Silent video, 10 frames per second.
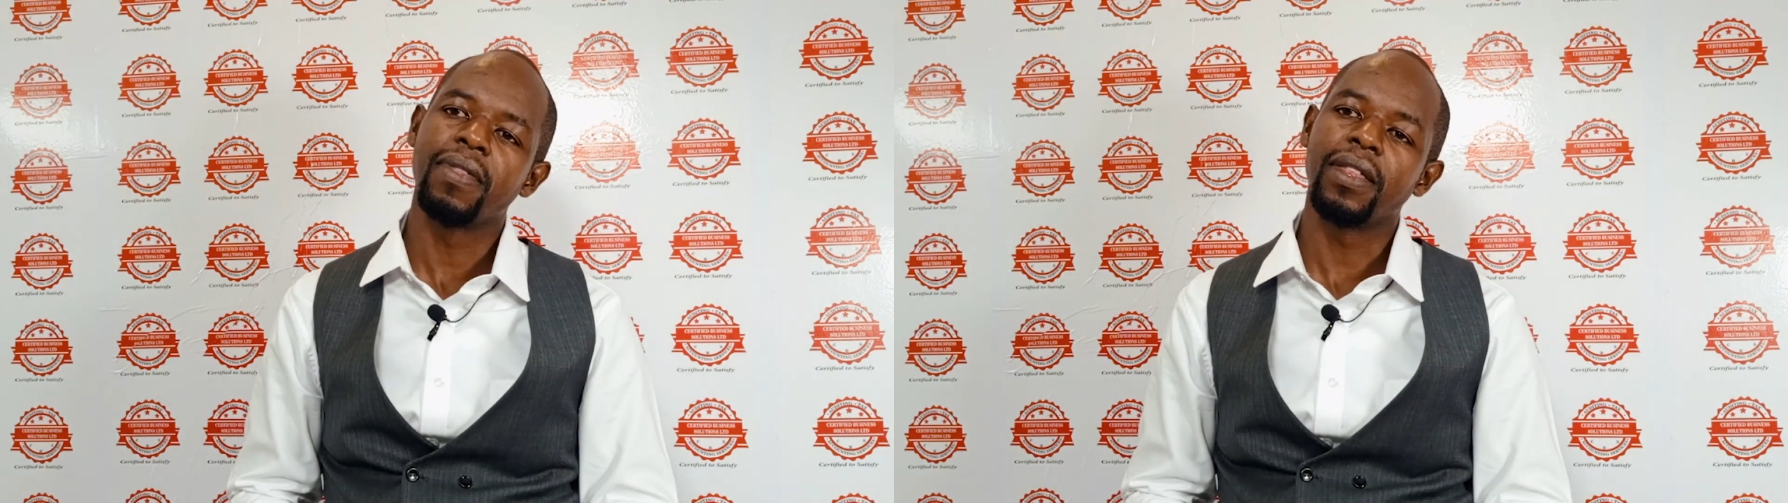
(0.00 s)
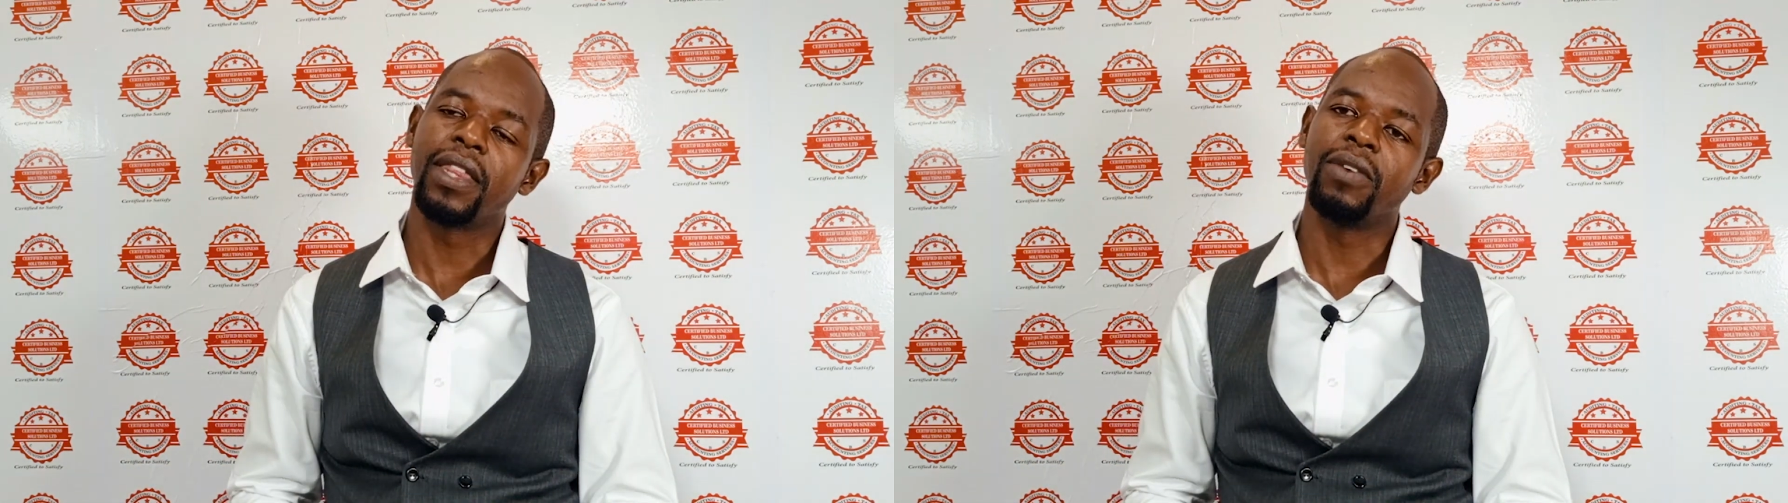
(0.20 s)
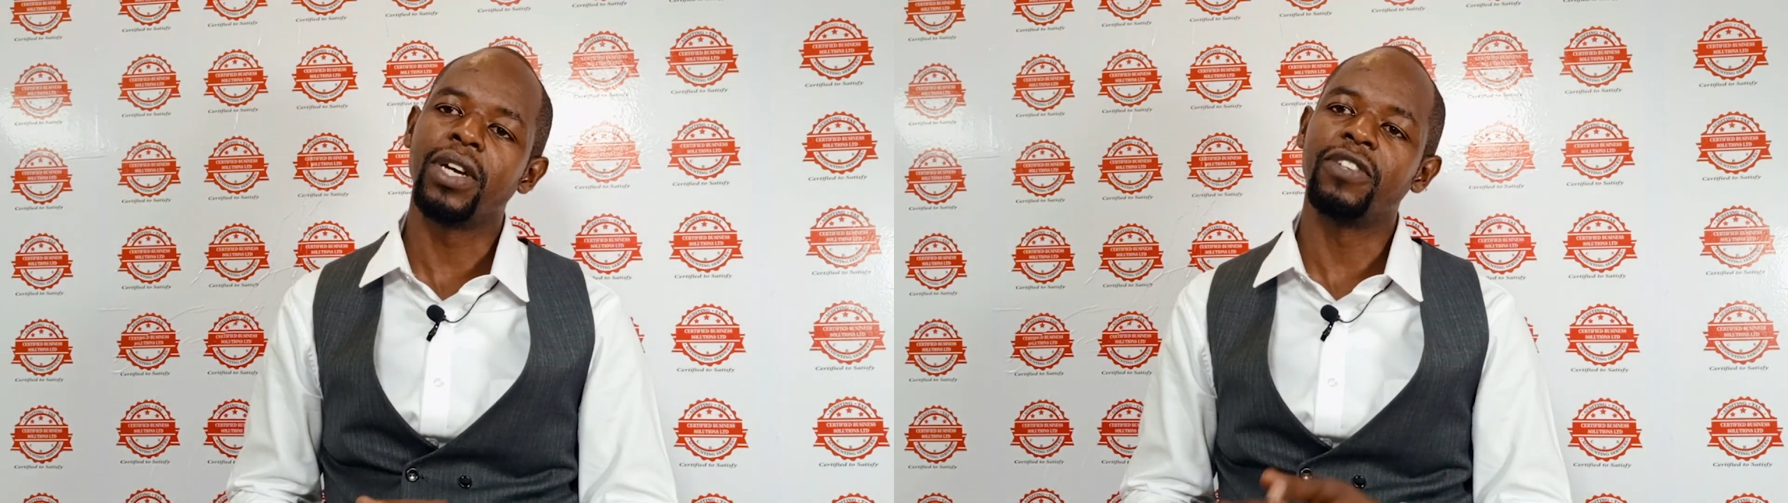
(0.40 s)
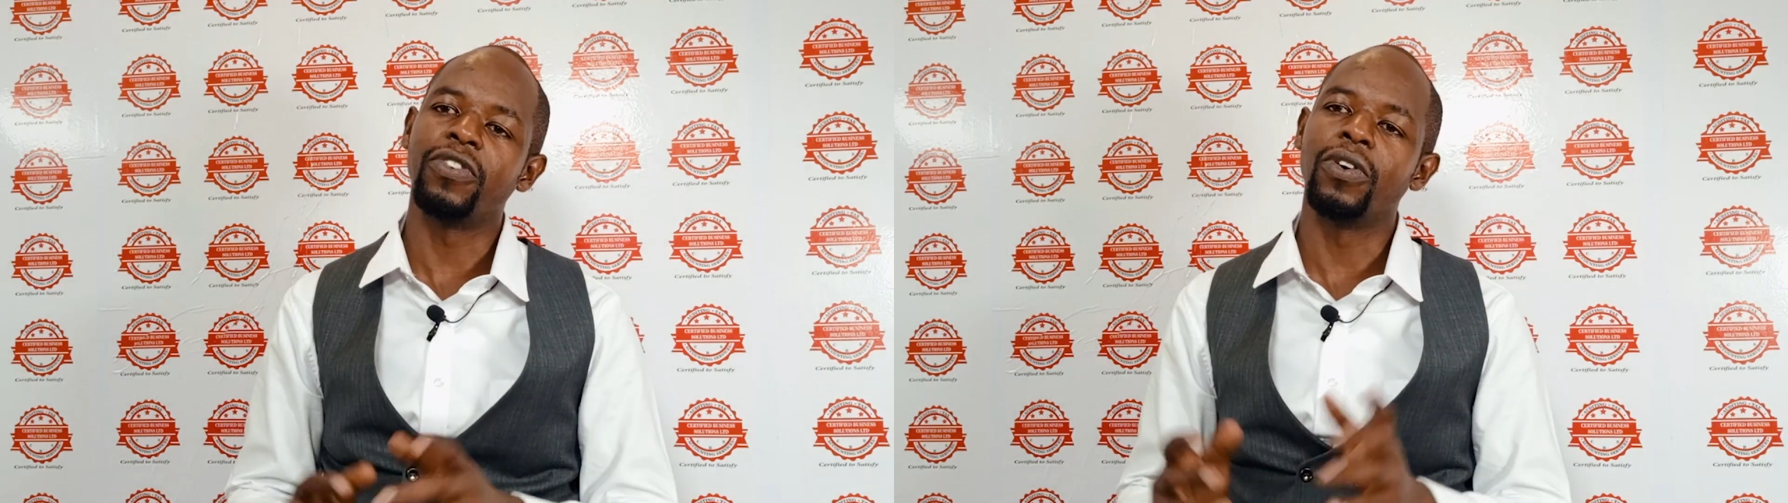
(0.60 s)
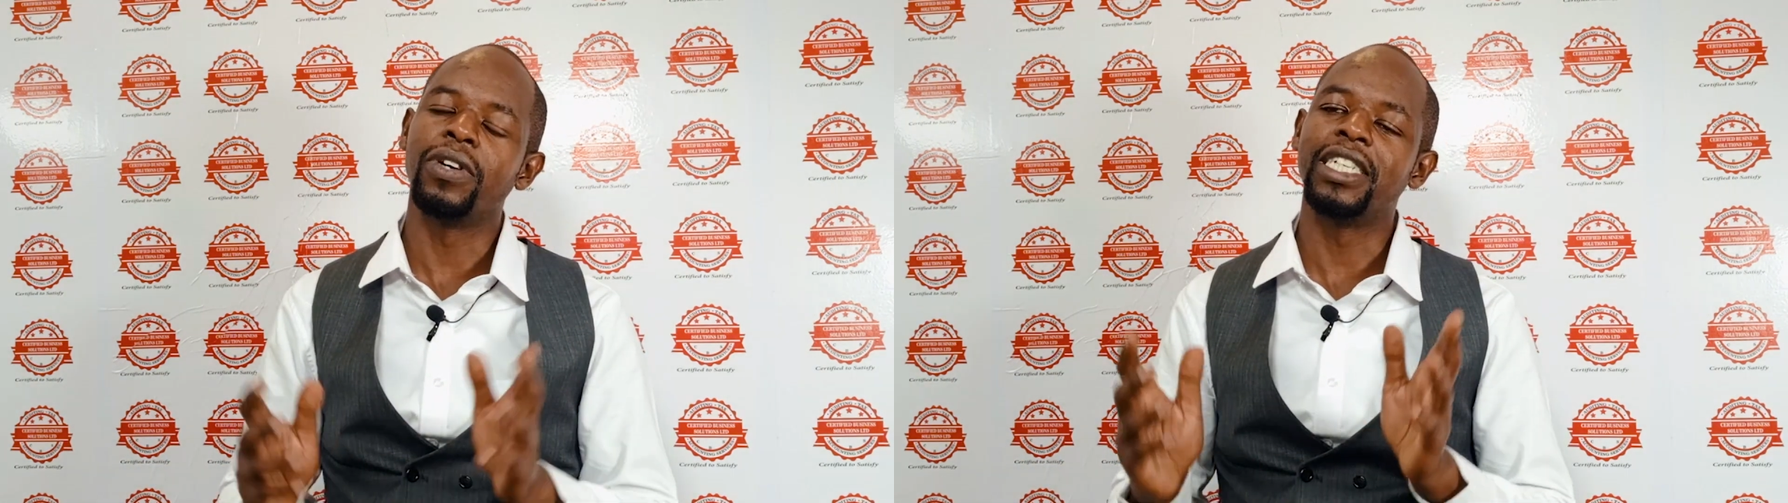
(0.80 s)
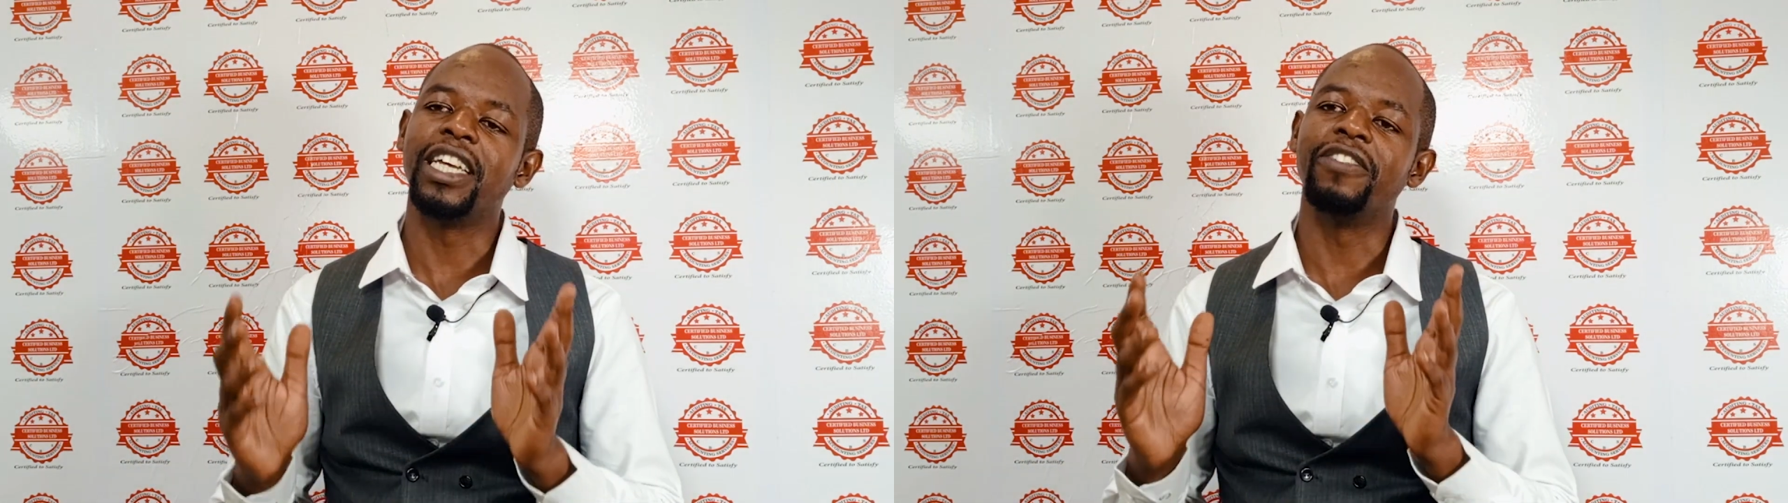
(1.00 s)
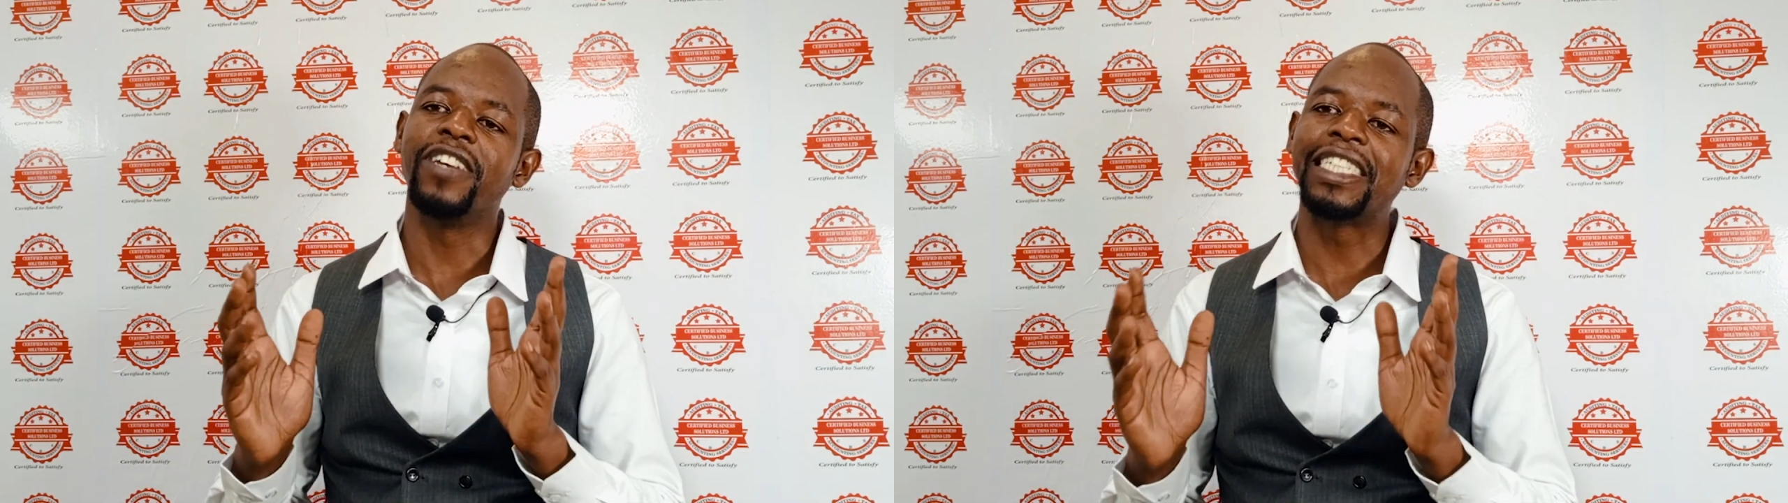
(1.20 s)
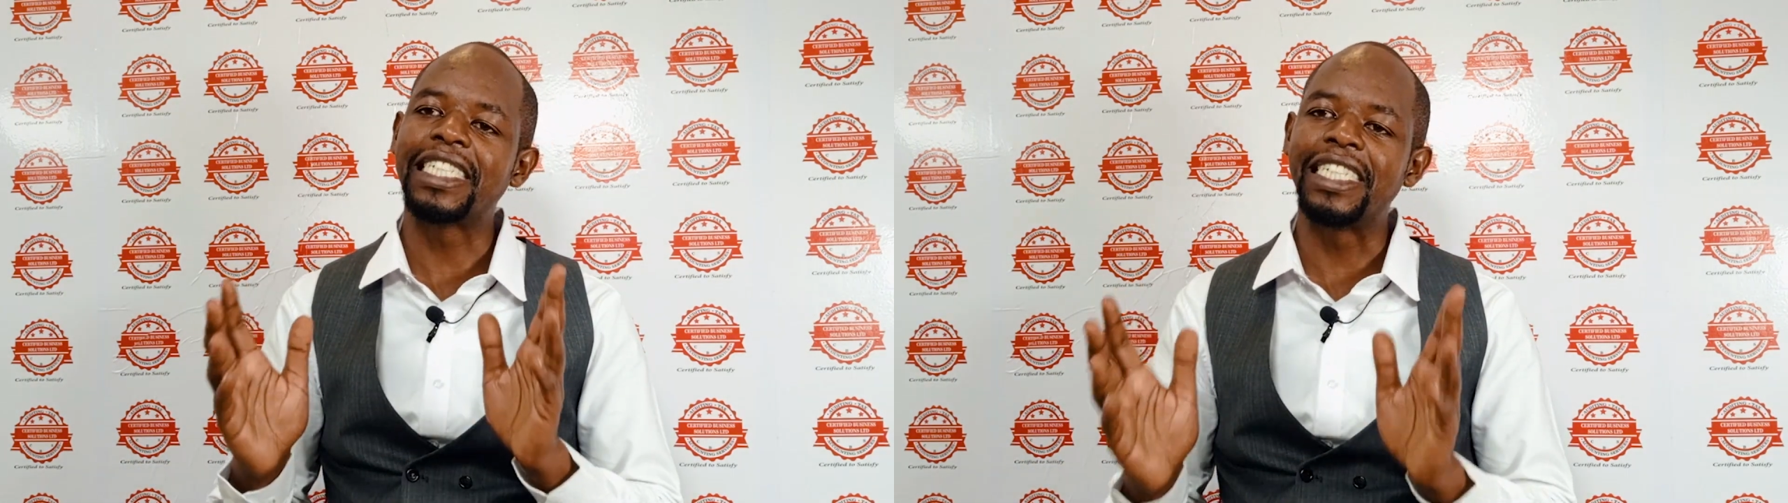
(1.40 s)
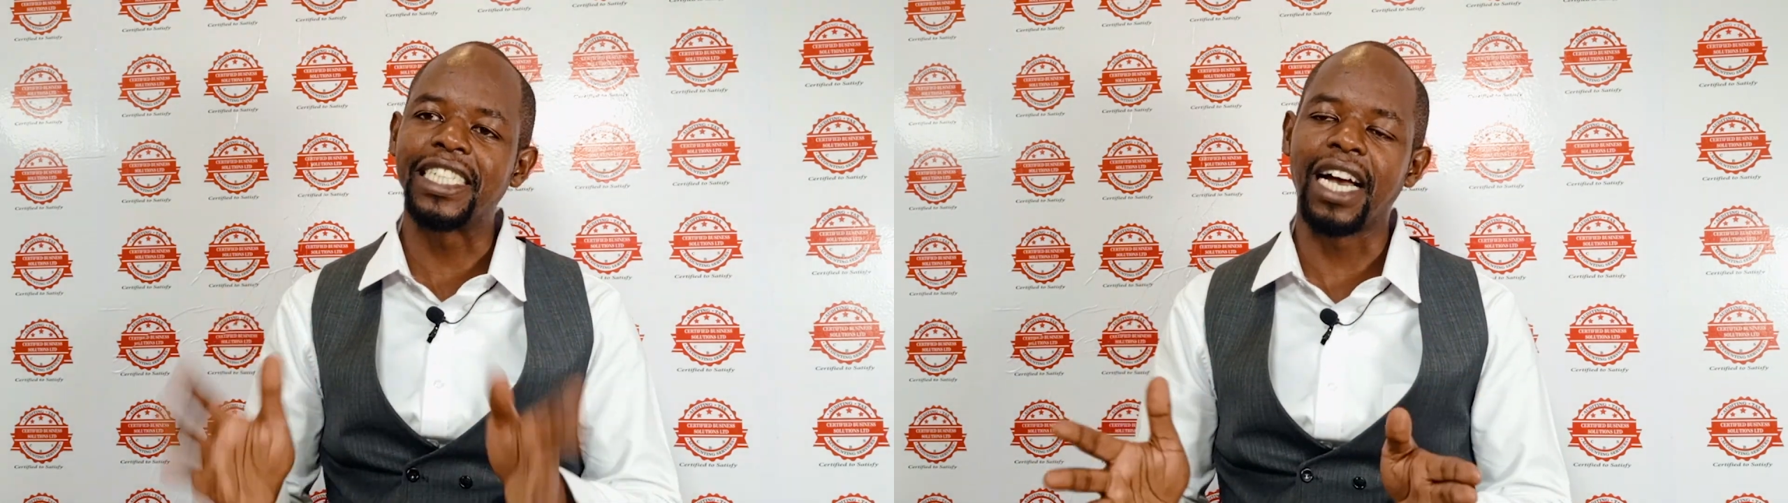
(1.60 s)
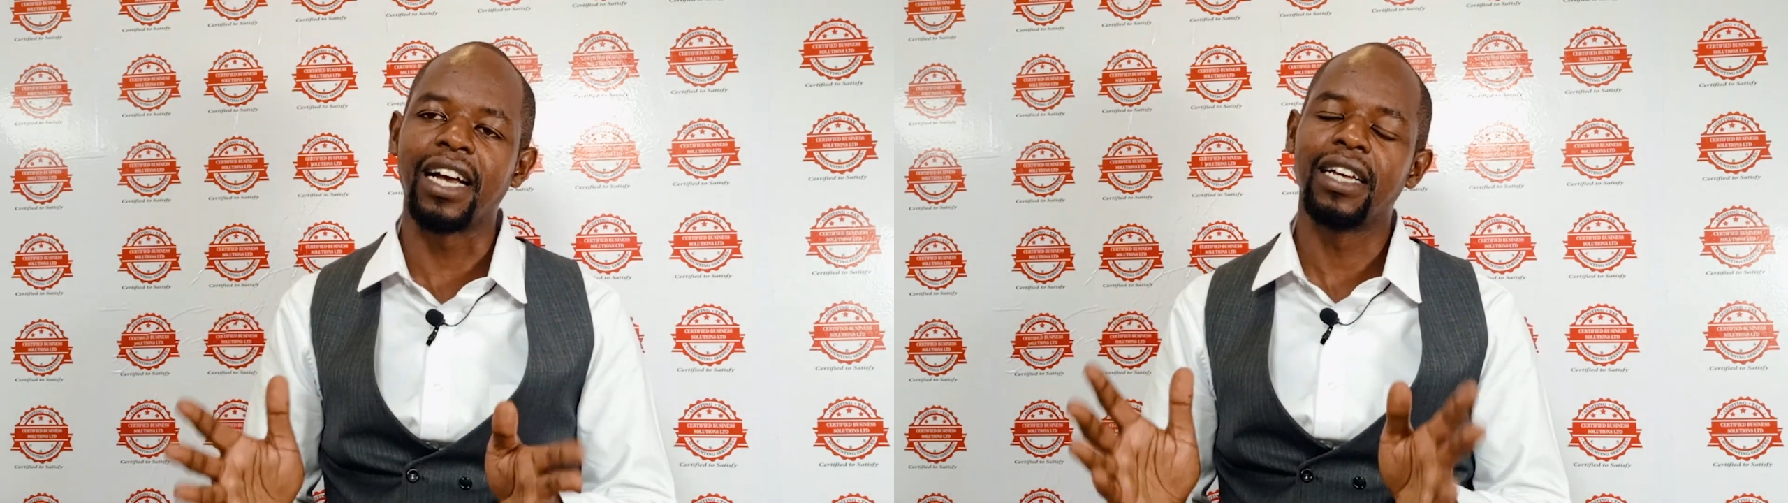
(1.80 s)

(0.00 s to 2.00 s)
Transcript: they went for divestiture